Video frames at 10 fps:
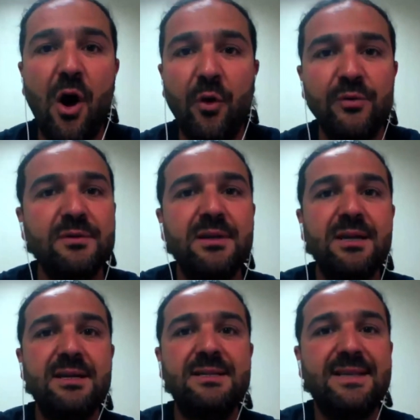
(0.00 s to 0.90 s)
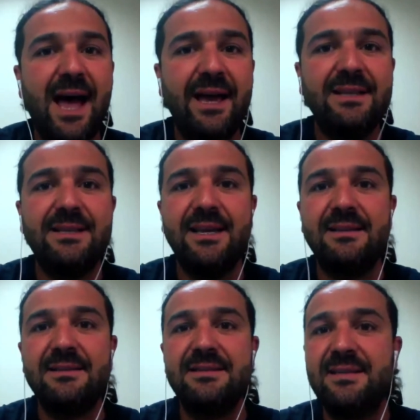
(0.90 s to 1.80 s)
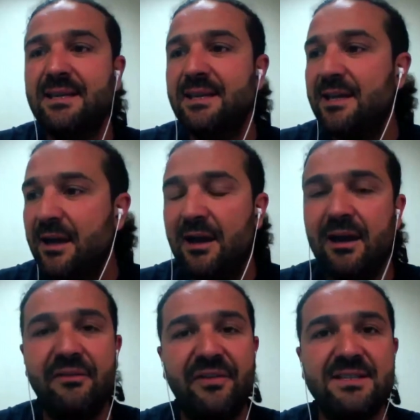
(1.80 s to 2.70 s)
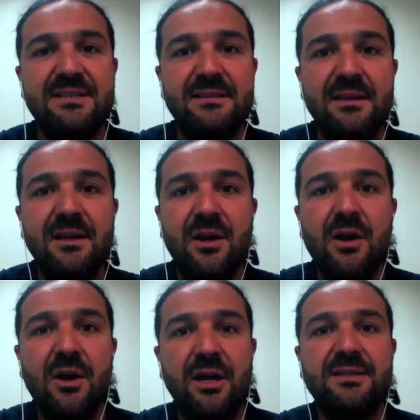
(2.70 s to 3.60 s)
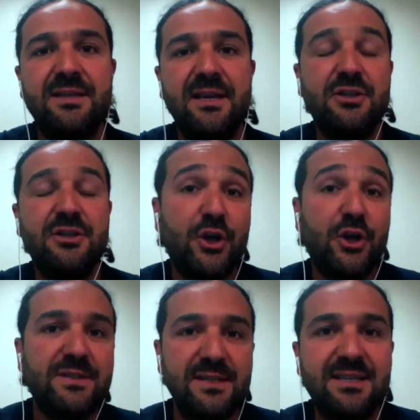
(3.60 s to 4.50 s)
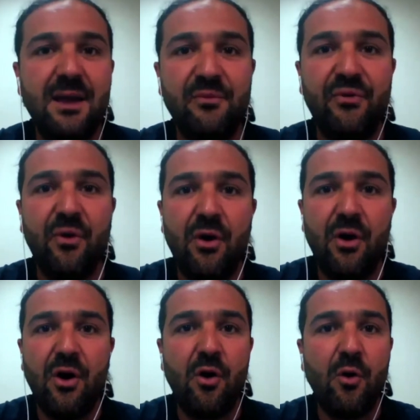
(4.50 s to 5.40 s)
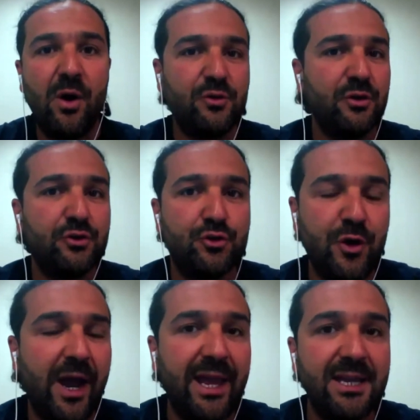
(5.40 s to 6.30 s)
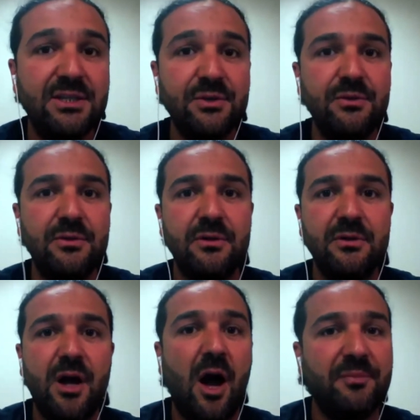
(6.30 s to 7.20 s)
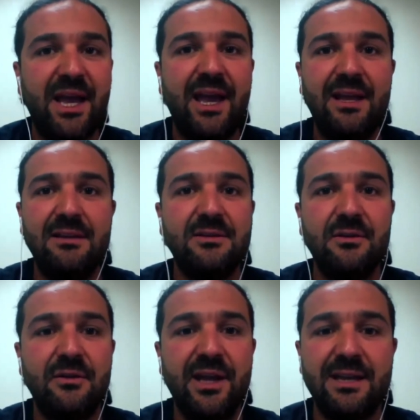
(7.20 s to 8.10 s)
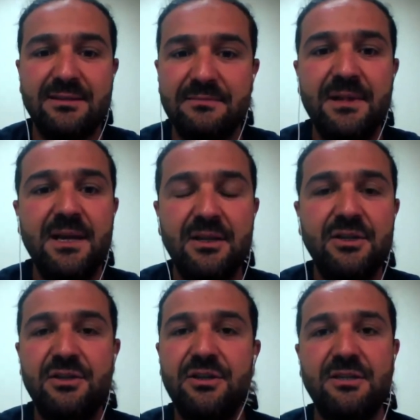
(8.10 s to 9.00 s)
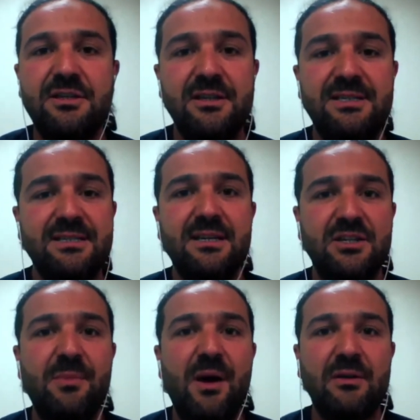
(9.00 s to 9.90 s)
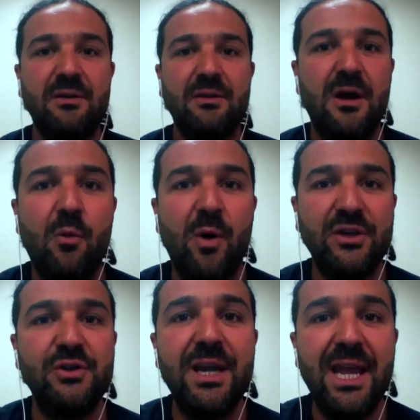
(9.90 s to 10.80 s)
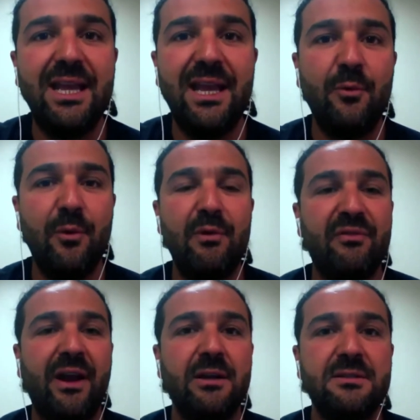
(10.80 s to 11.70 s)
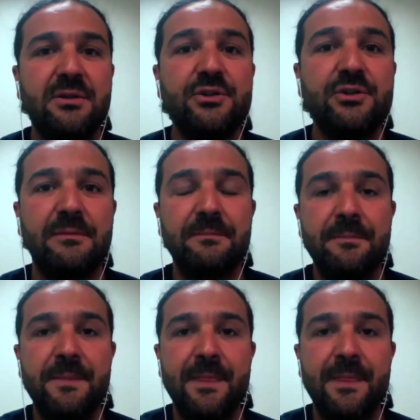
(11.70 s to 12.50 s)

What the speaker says: your own site and see if it's a good system for what you're trying to obtain. So yes, just discuss about what you need and we will find a solution.